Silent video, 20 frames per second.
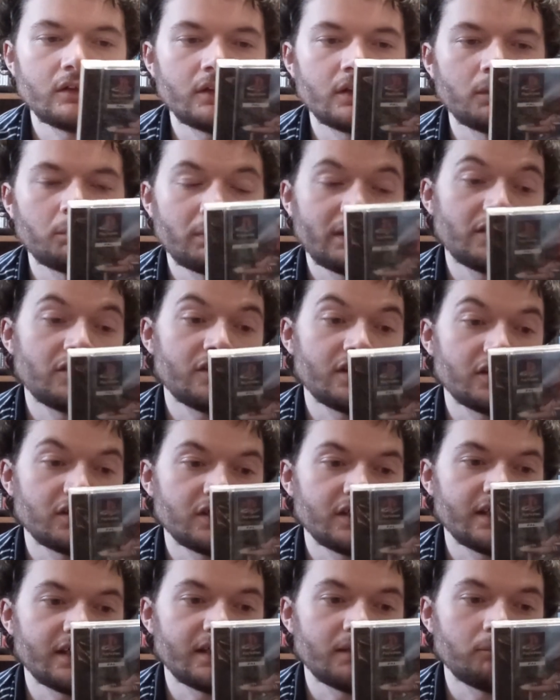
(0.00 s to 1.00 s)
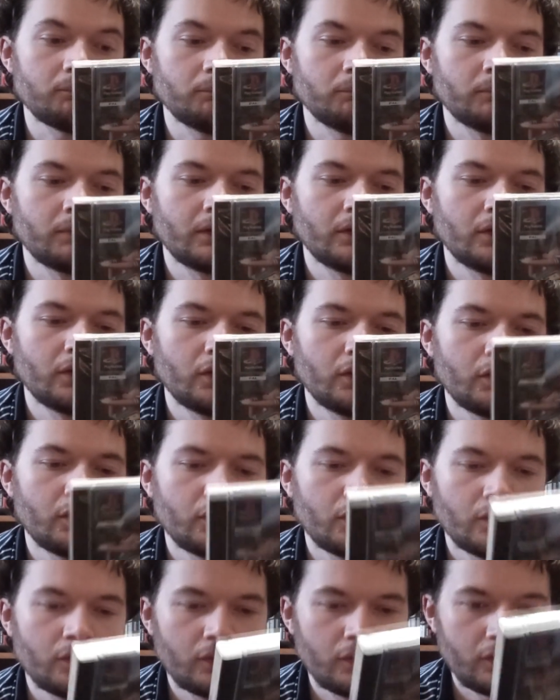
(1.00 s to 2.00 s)
PlayStation game.
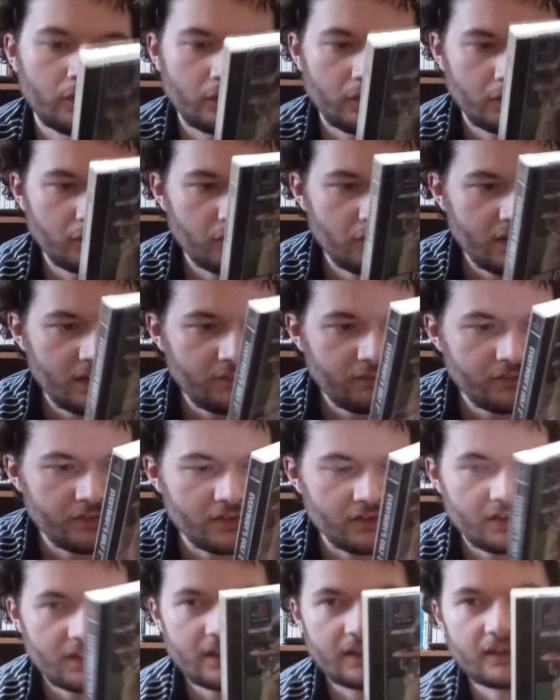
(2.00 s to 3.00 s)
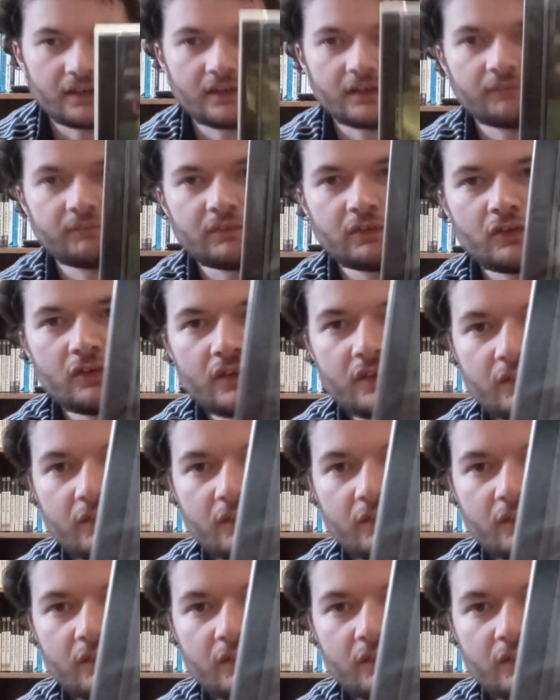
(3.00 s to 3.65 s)
Just even seeing it, I mean, just